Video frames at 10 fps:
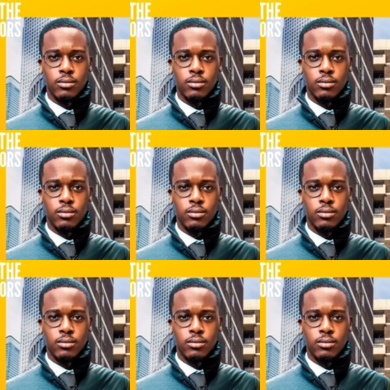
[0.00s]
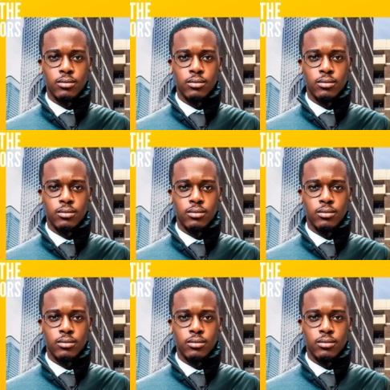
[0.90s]

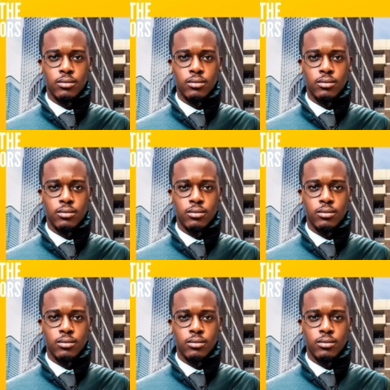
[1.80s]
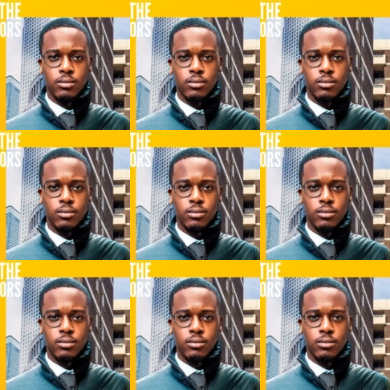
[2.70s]

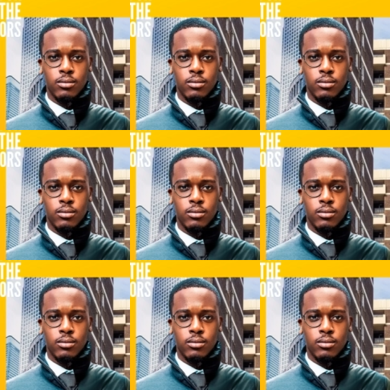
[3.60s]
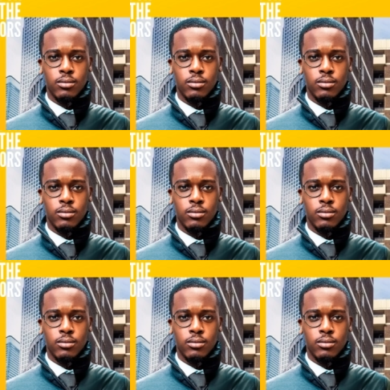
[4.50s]

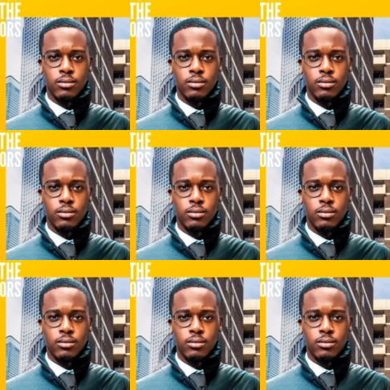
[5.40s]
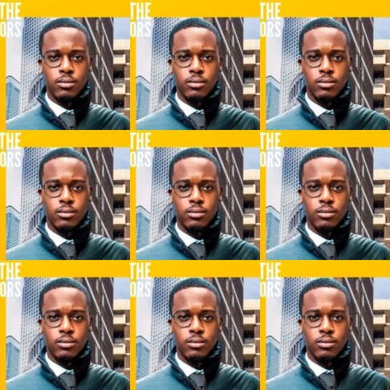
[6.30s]

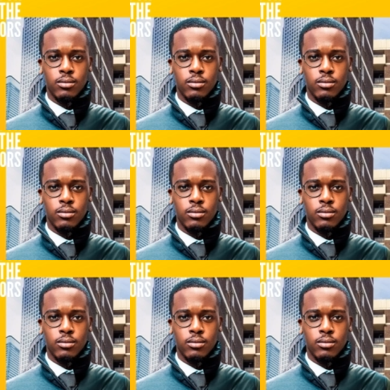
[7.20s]
This is a still picture; no speech is visible.